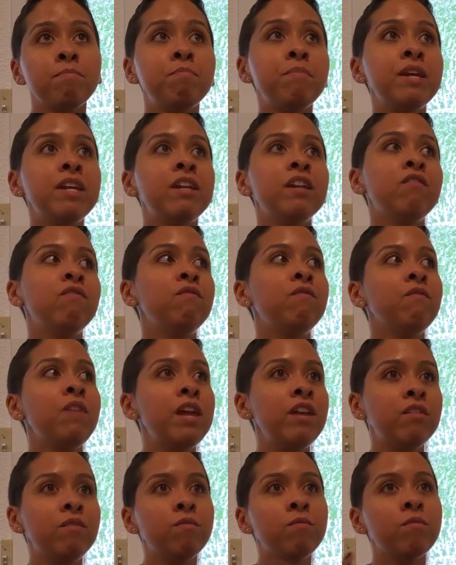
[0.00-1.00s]
been
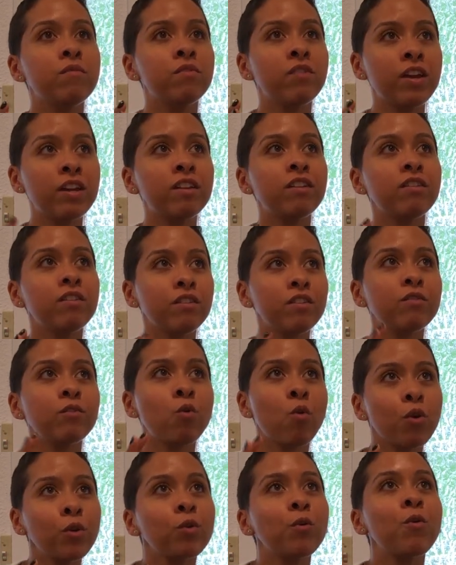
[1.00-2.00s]
in
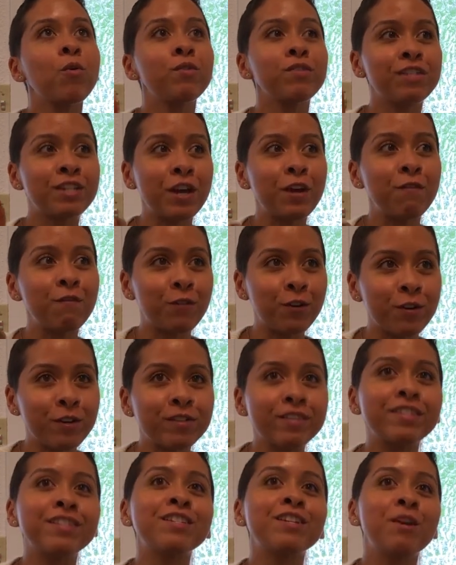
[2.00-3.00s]
quote unquote
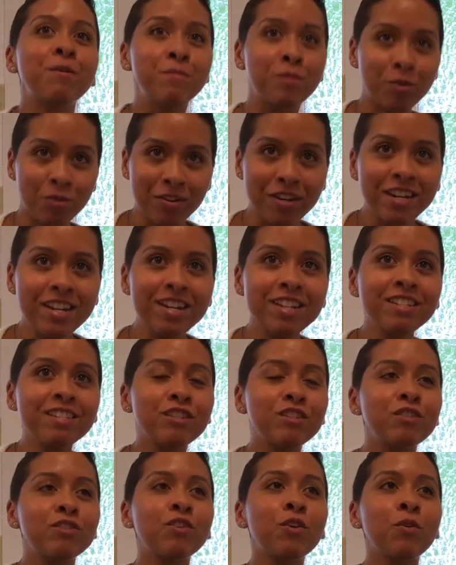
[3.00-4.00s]
diverse communities.
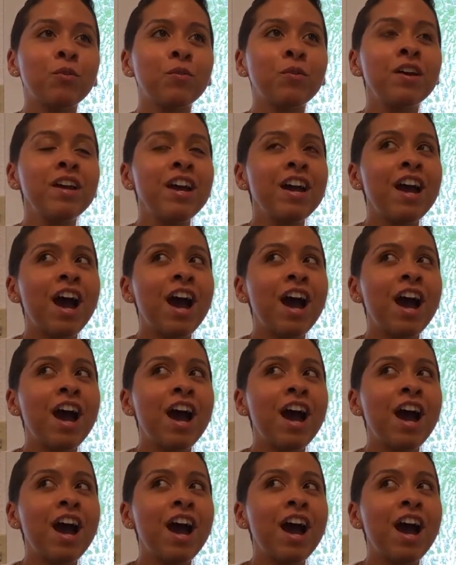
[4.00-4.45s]
And so,